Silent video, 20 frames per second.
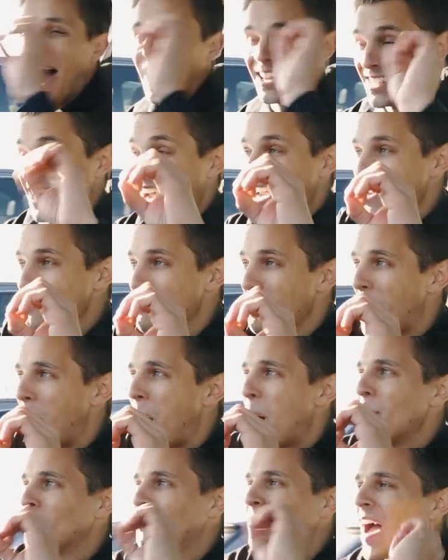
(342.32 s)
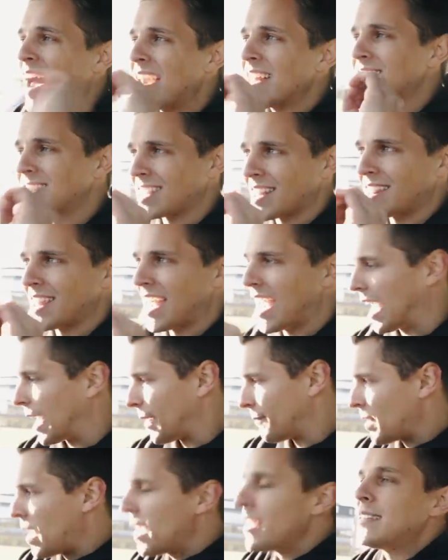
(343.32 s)
I tell you what, that is the
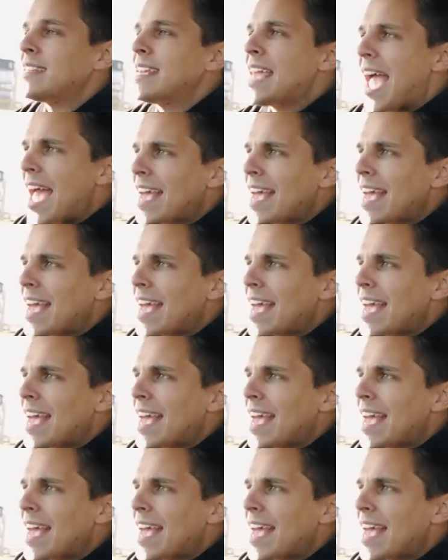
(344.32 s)
thing. The